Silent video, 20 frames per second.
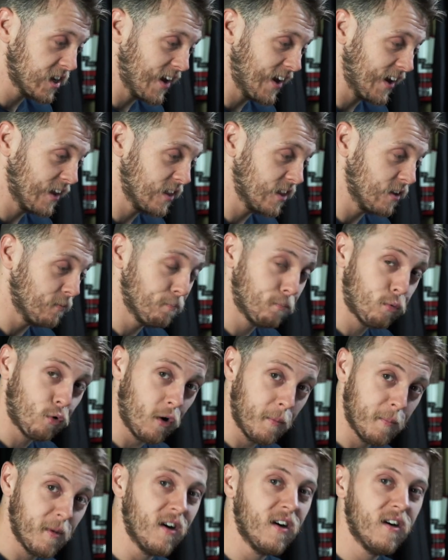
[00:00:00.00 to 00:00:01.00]
and the
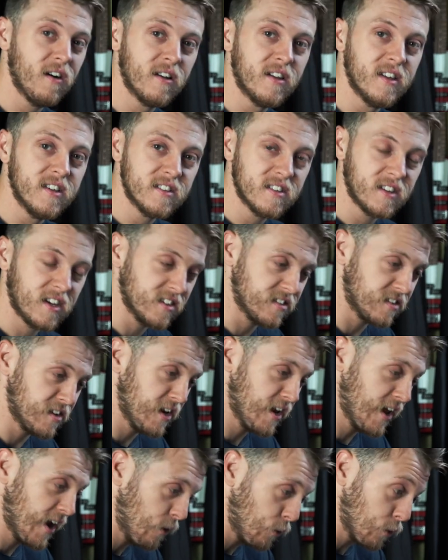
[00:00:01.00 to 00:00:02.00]
proper harness has
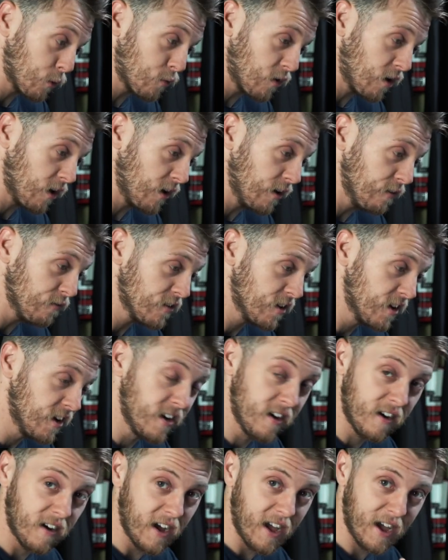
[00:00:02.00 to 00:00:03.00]
now arrived.
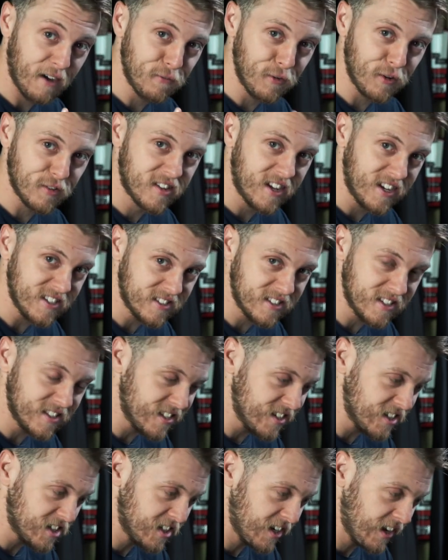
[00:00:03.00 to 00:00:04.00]
I have not tested
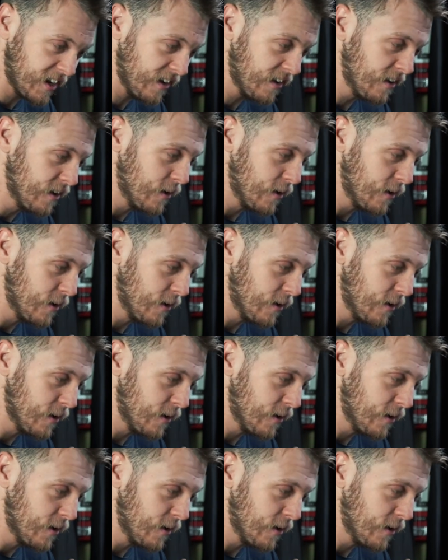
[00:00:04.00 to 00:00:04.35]
this yet,